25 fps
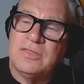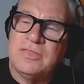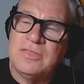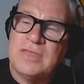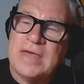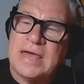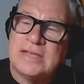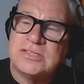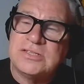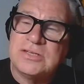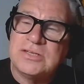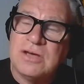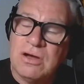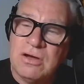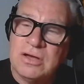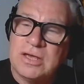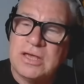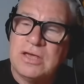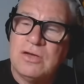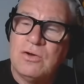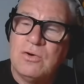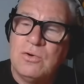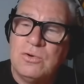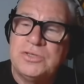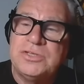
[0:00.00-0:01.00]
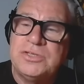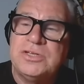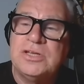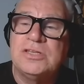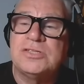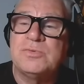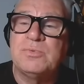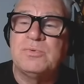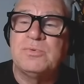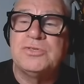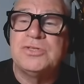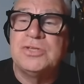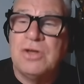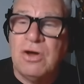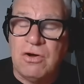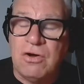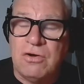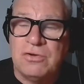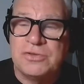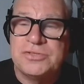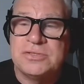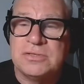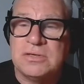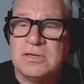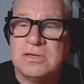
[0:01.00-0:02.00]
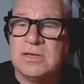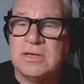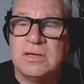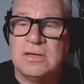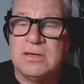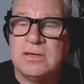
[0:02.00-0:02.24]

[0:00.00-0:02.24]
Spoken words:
Their target audience was not,